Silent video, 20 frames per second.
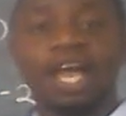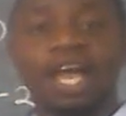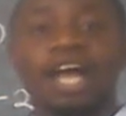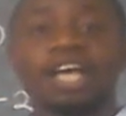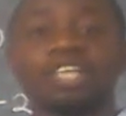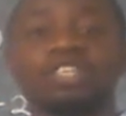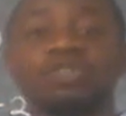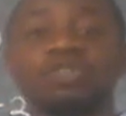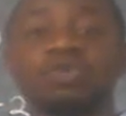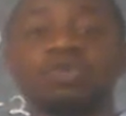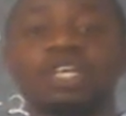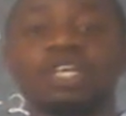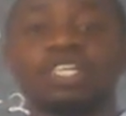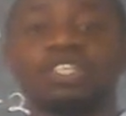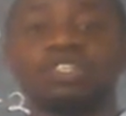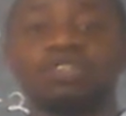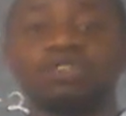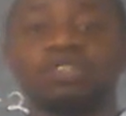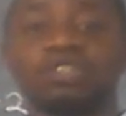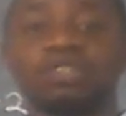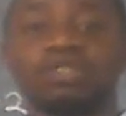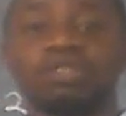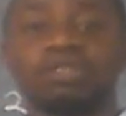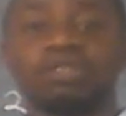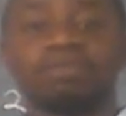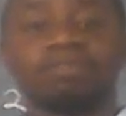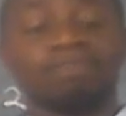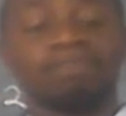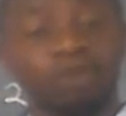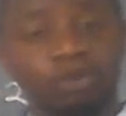as soon as
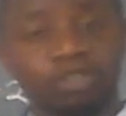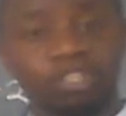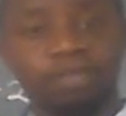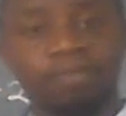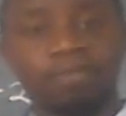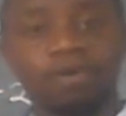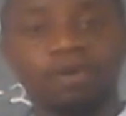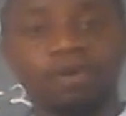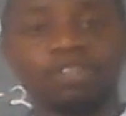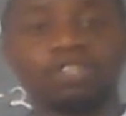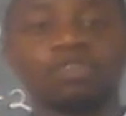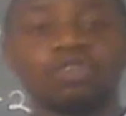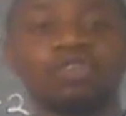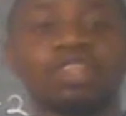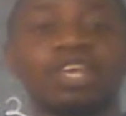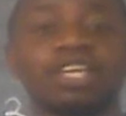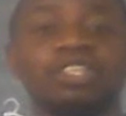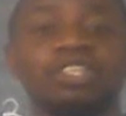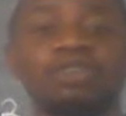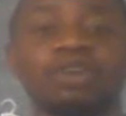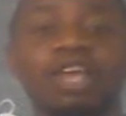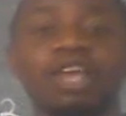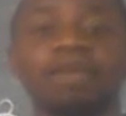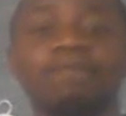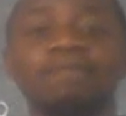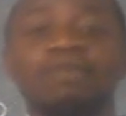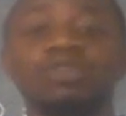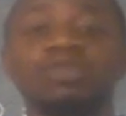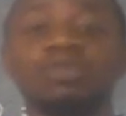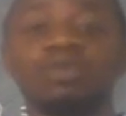possible so that you are
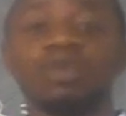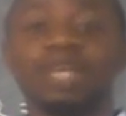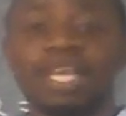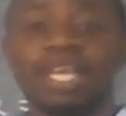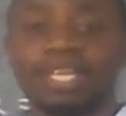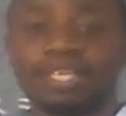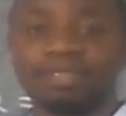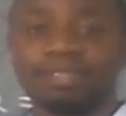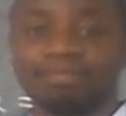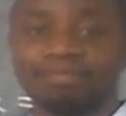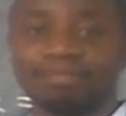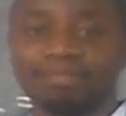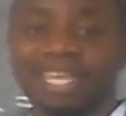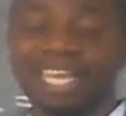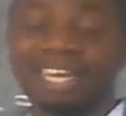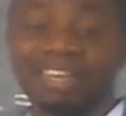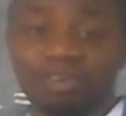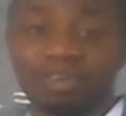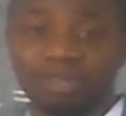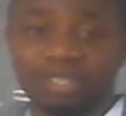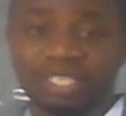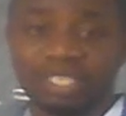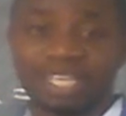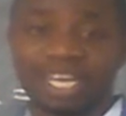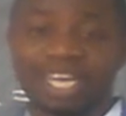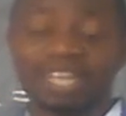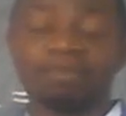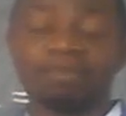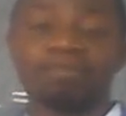able to learn a lot and